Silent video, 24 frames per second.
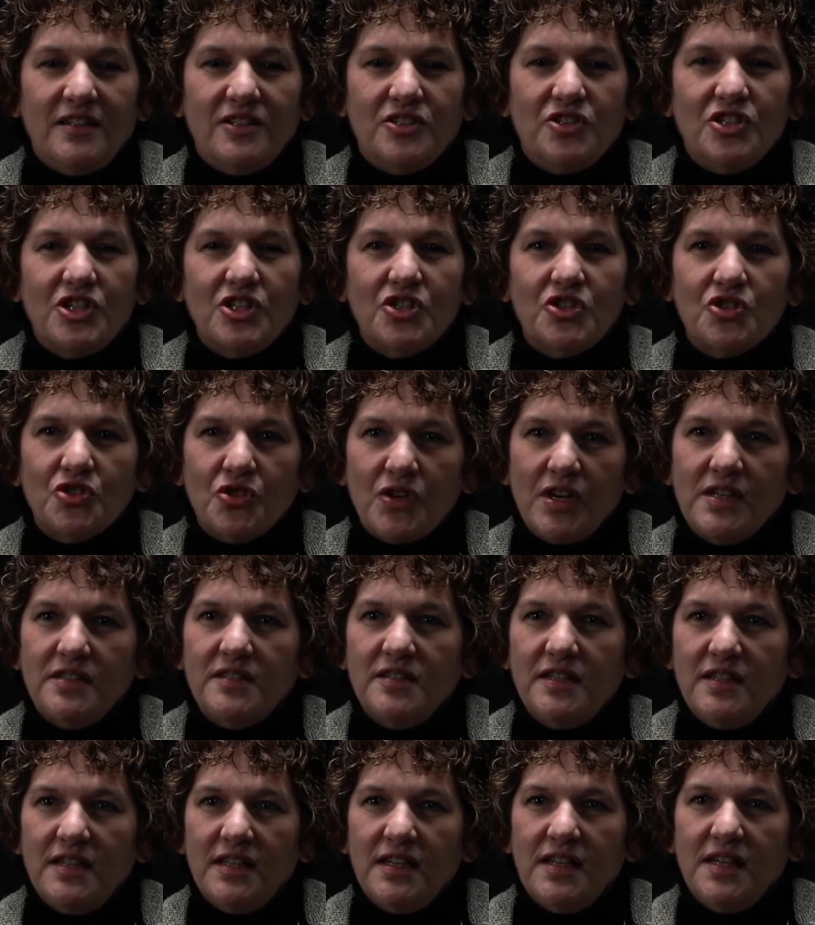just
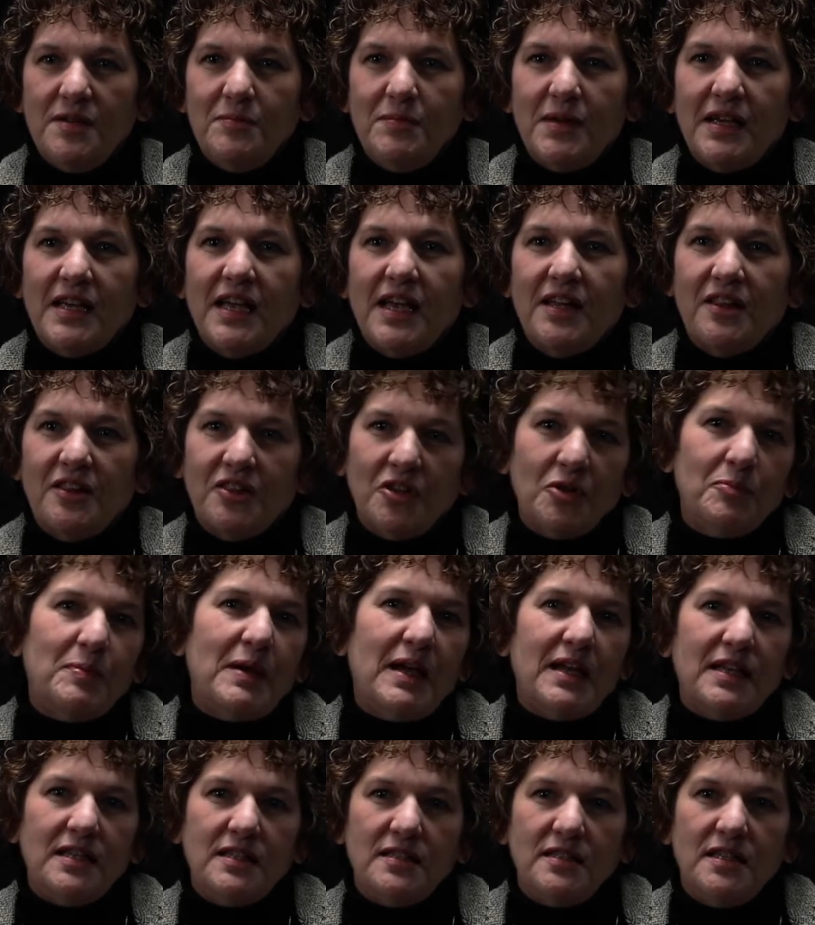trusting him, like I look
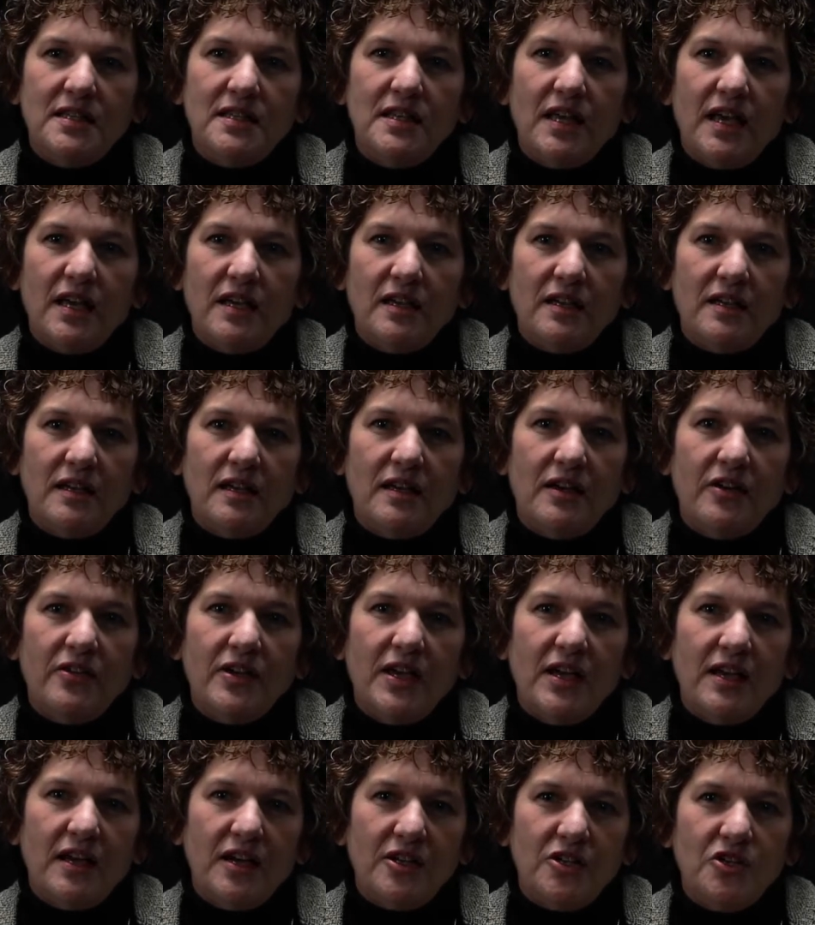back and see like,
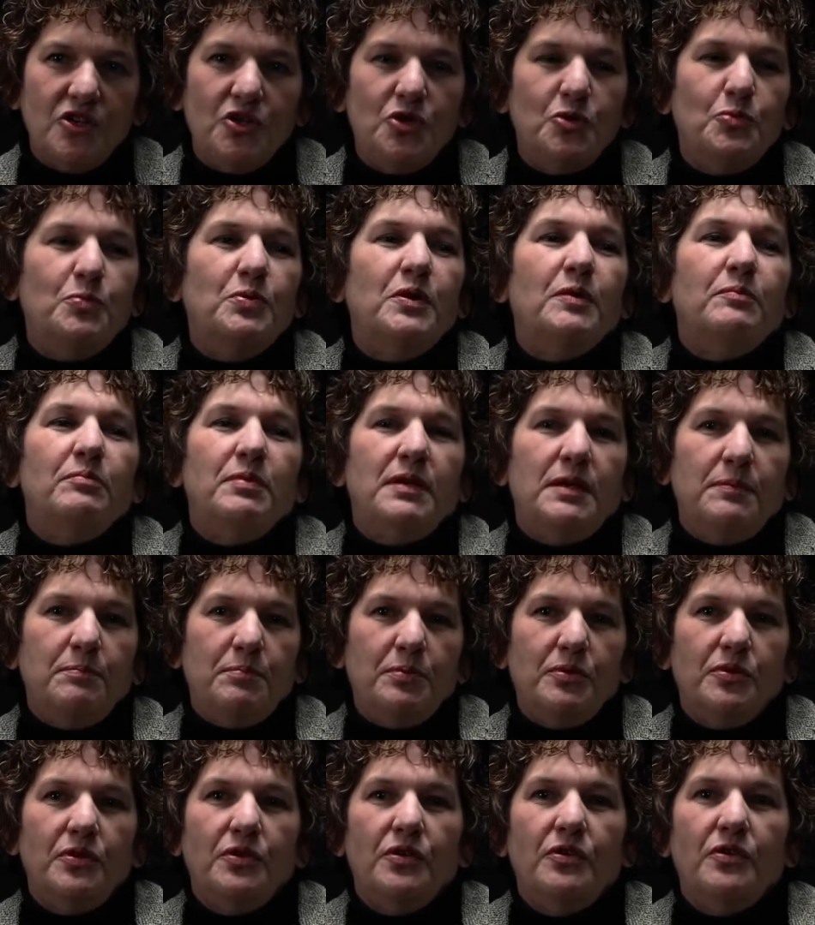okay, God, you put
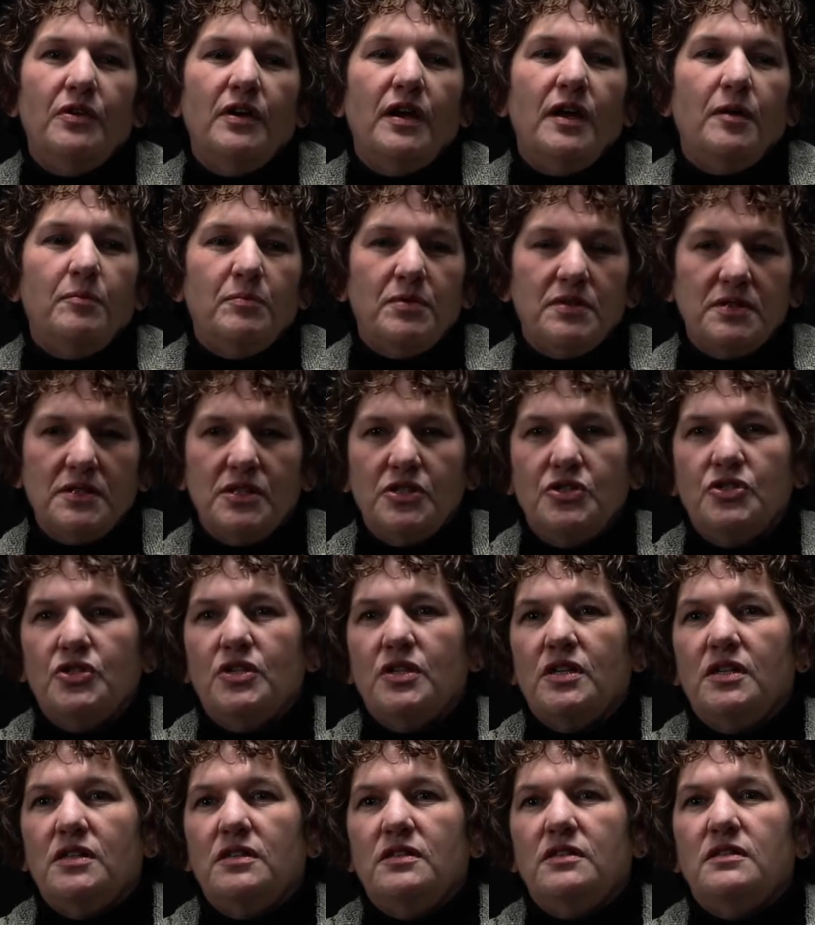people and
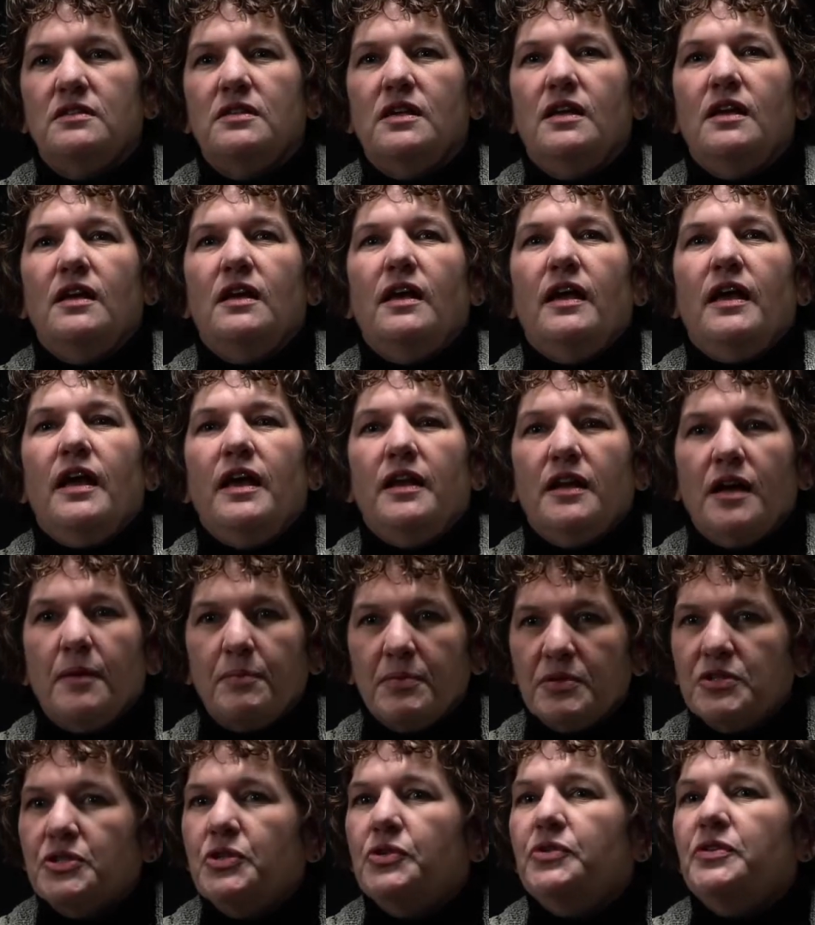positions and
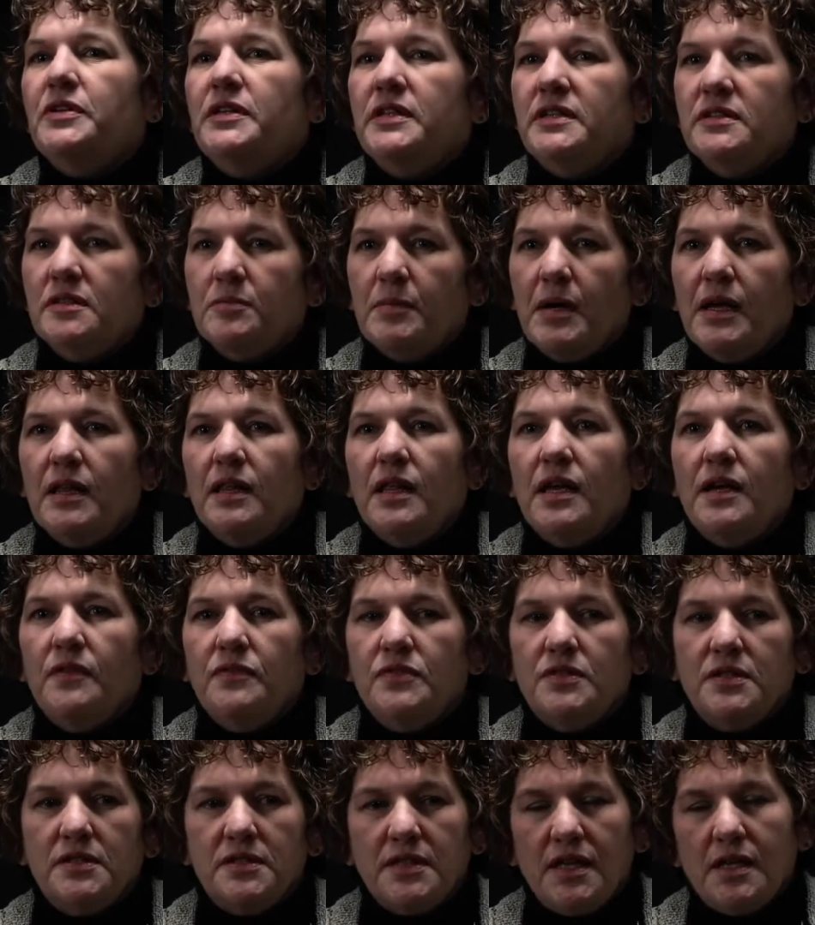opportunities in my life
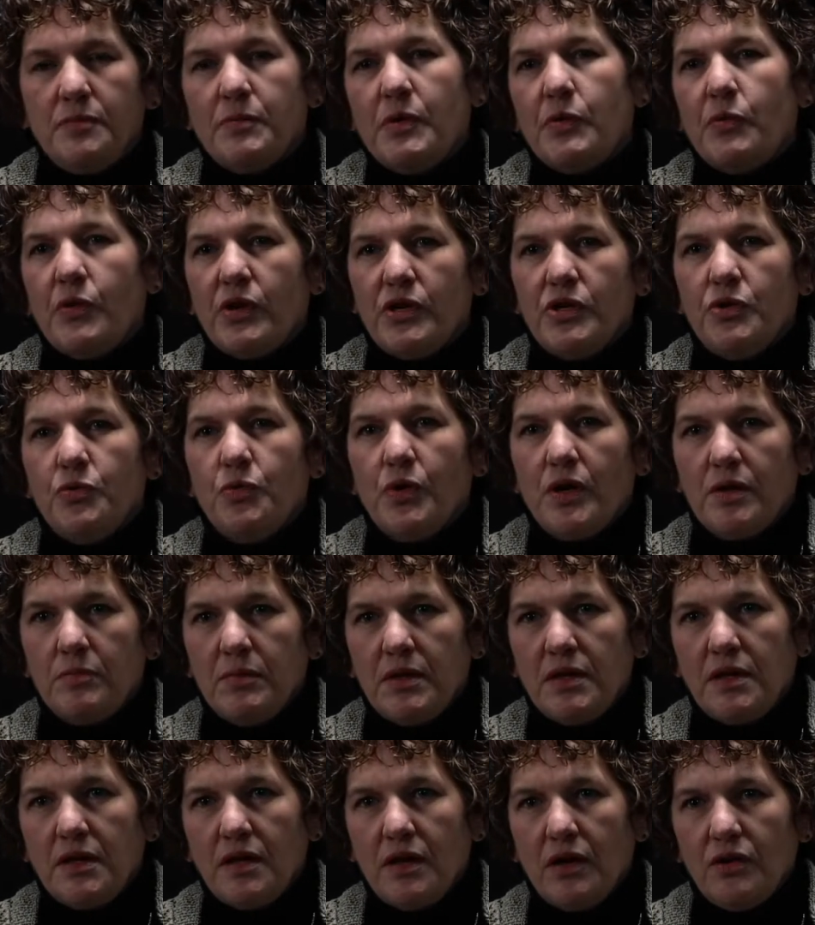to take me where you wanted me
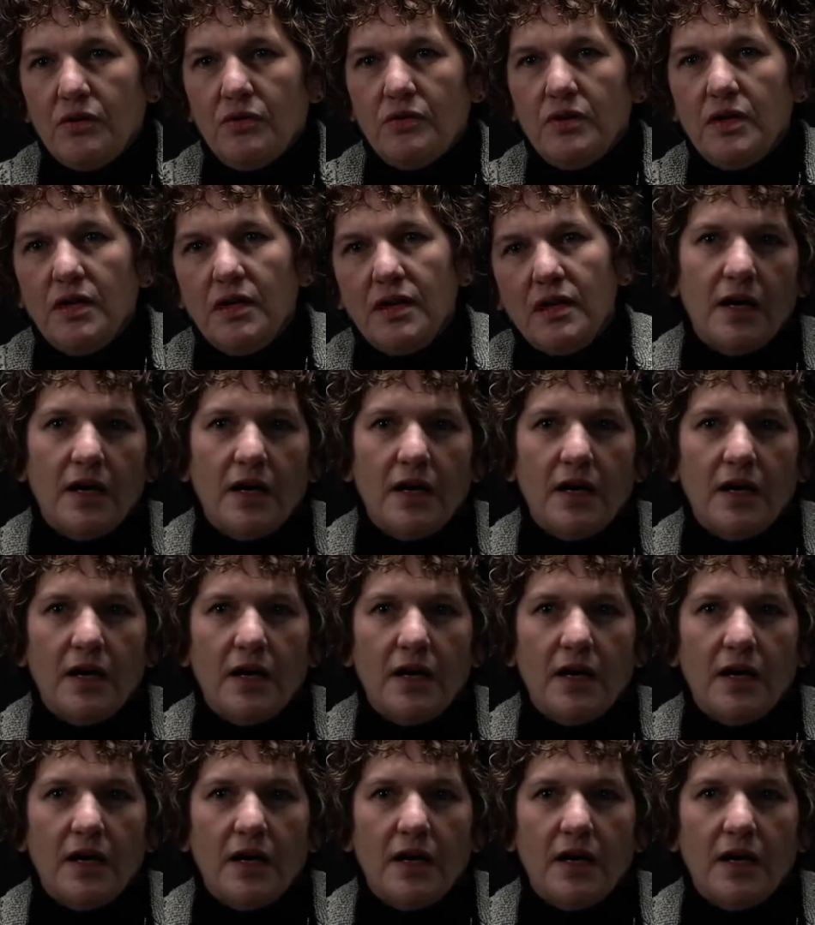to go.